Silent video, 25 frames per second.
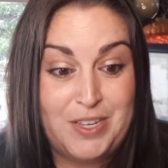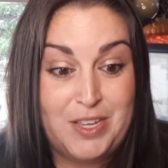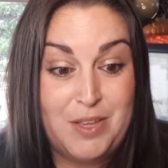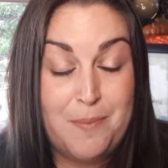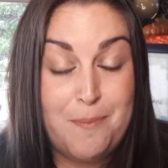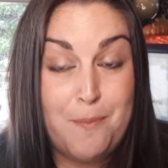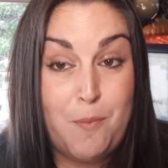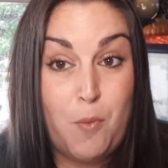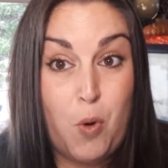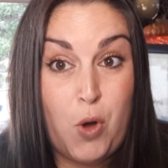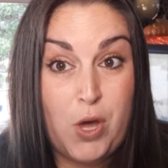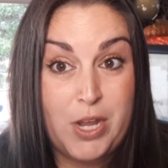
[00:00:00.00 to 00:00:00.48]

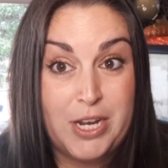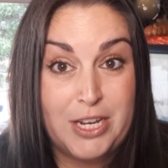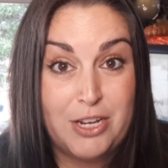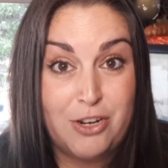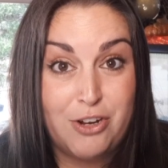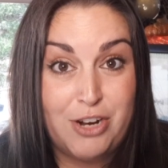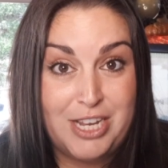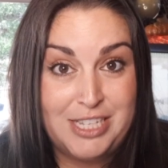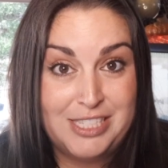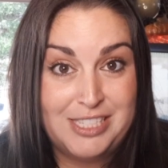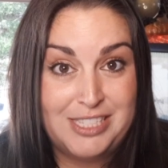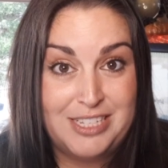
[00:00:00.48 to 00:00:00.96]
Waning
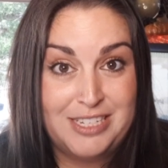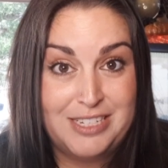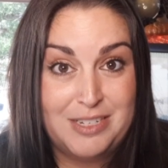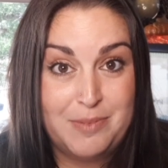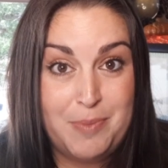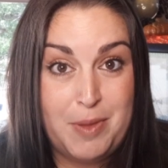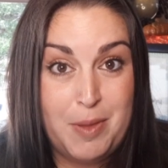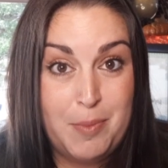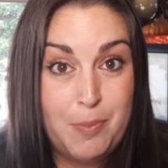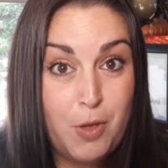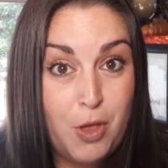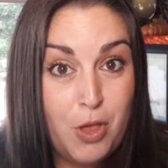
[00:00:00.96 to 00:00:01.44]
crescent
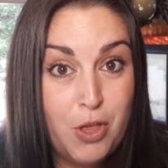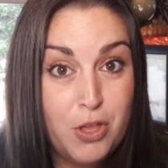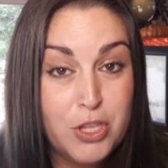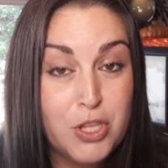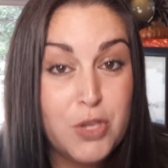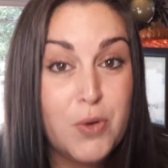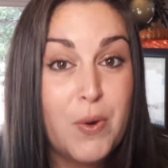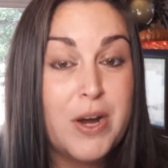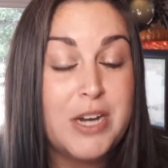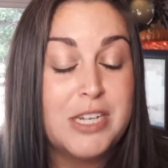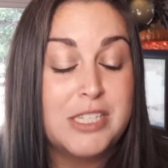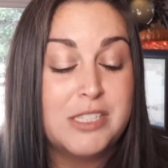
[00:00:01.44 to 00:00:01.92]
people,
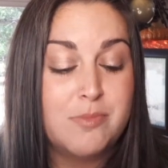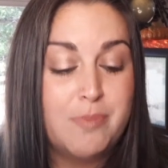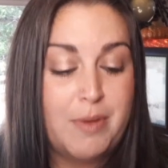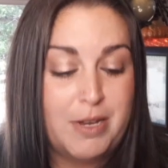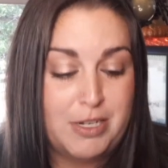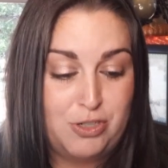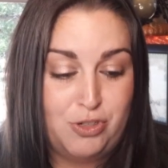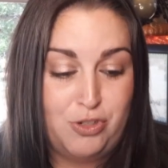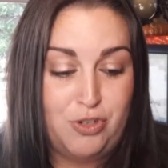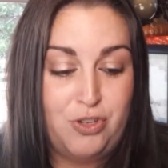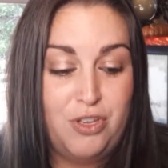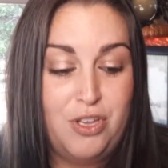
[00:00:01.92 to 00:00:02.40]
you are
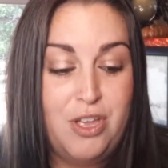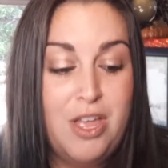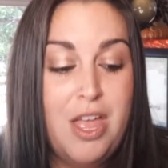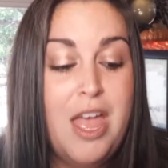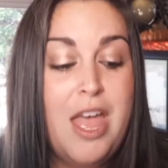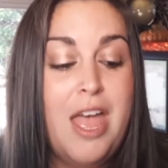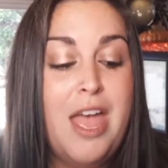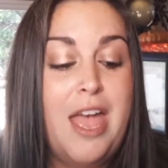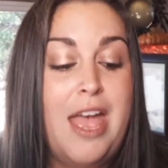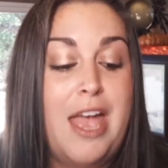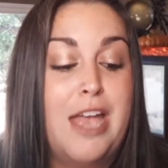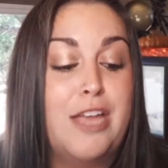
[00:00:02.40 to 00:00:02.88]
special,
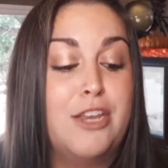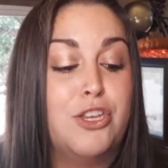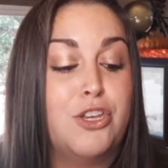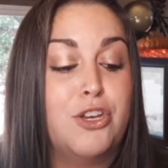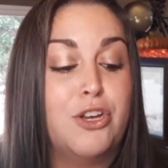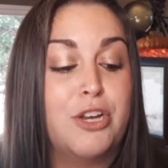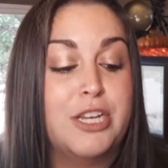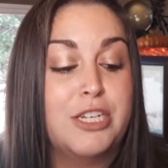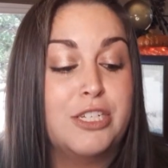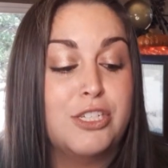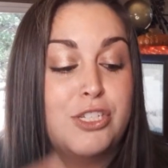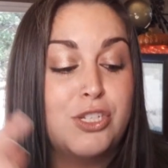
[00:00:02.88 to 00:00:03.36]
and
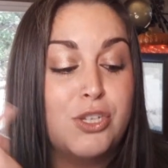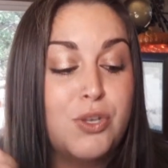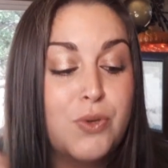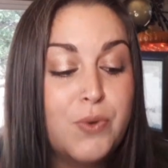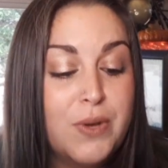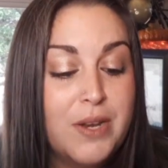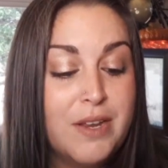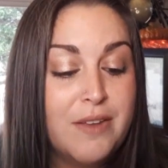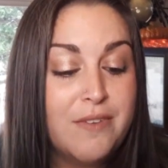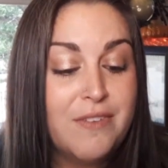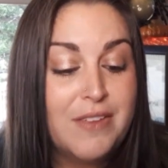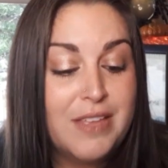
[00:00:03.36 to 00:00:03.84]
your
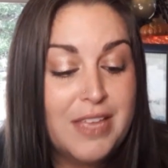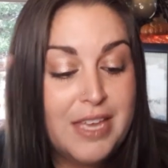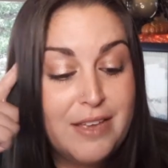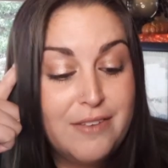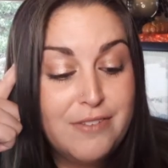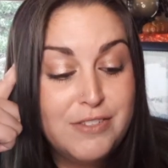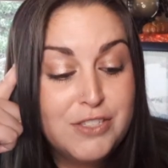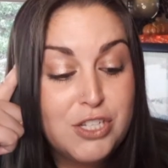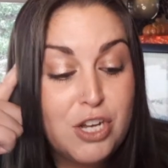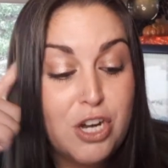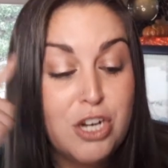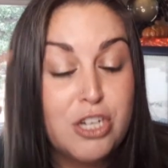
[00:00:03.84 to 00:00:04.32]
intuitive
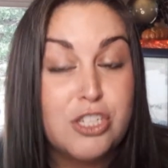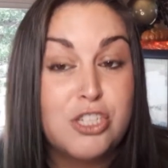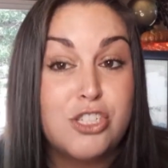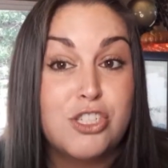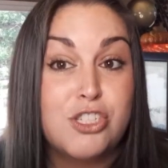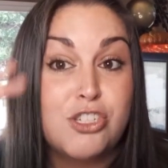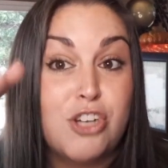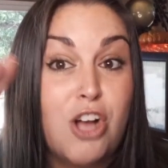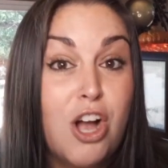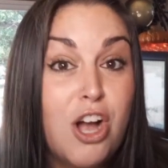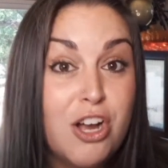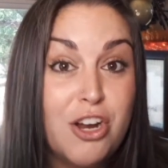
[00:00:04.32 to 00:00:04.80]
gifts are
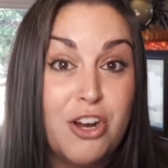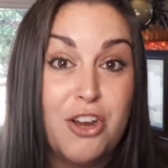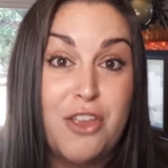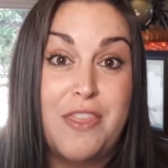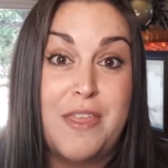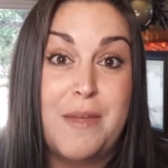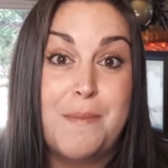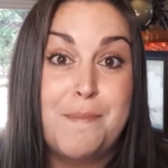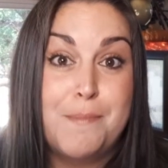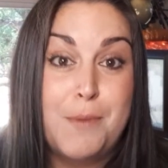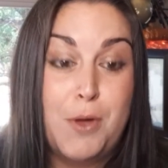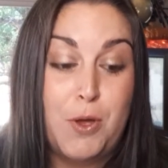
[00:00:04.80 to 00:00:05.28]
stronger
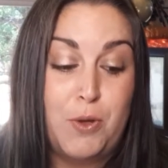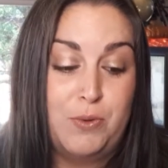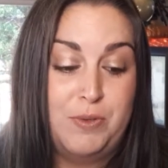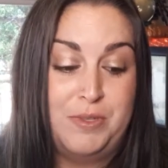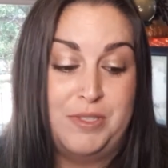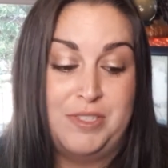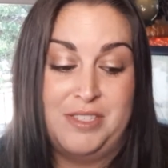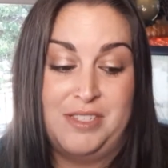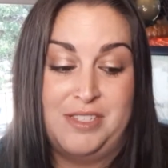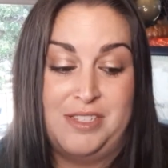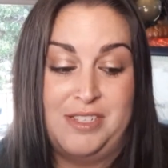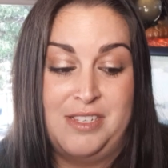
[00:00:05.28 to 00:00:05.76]
than
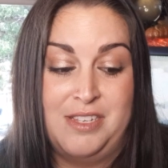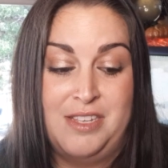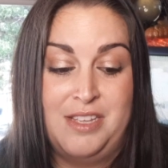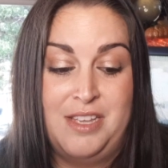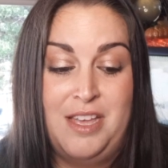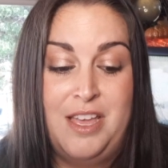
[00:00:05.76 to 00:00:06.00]
most.